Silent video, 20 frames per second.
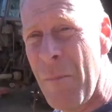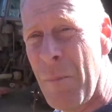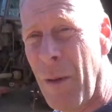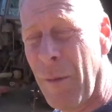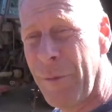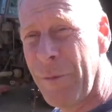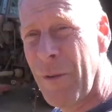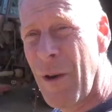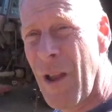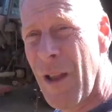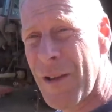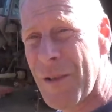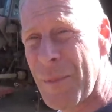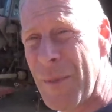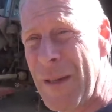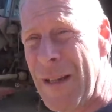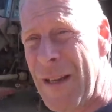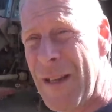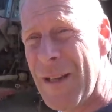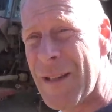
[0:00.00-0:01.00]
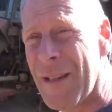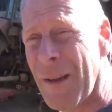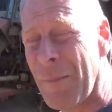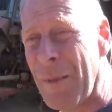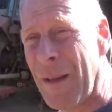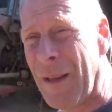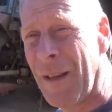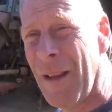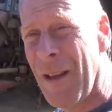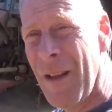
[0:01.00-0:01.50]
But for us, we need
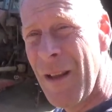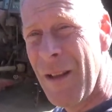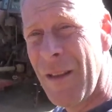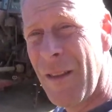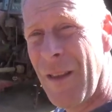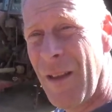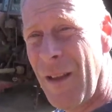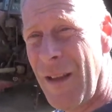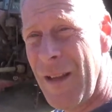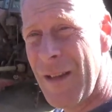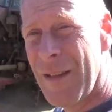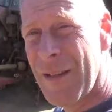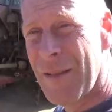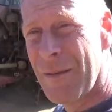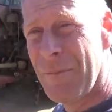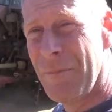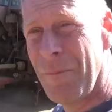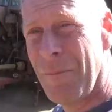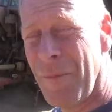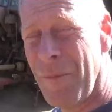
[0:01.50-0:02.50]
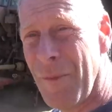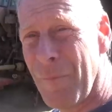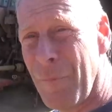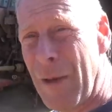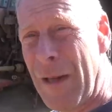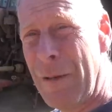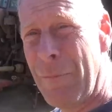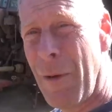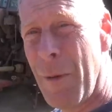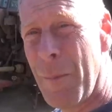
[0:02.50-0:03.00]
something that is
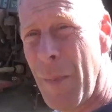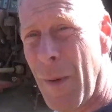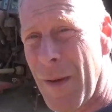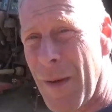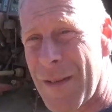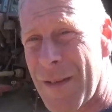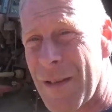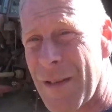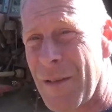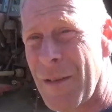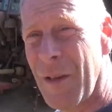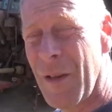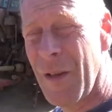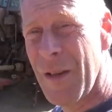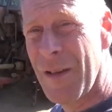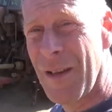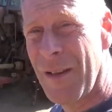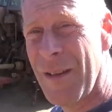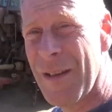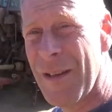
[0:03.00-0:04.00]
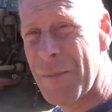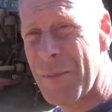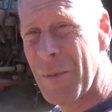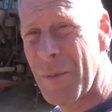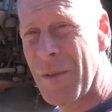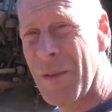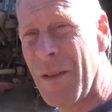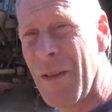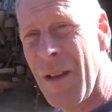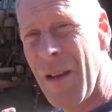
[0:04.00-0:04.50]
really robust and good, and this
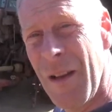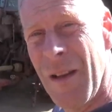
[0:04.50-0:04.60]
one